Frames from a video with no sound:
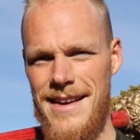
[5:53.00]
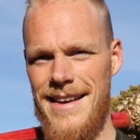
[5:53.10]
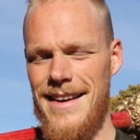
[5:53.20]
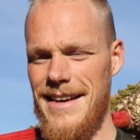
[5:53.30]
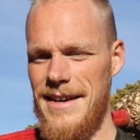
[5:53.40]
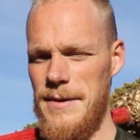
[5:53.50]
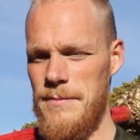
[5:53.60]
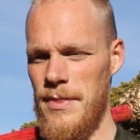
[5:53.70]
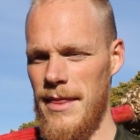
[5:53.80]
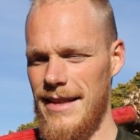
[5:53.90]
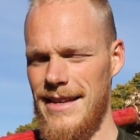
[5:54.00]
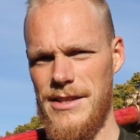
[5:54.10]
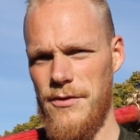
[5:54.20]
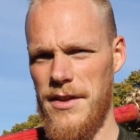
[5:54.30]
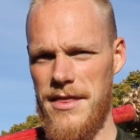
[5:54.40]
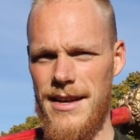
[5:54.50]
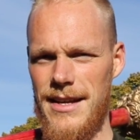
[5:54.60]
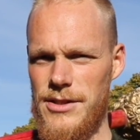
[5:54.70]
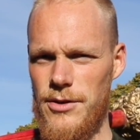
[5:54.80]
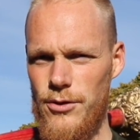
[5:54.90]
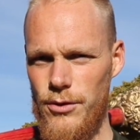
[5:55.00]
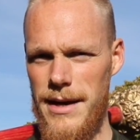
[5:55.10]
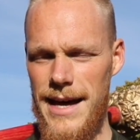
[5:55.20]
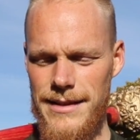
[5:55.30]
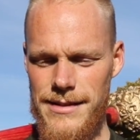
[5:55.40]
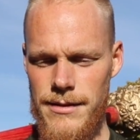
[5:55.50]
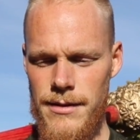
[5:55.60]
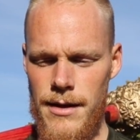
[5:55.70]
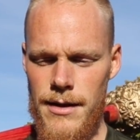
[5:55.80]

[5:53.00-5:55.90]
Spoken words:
And that's a fun thing. It's a cool balance.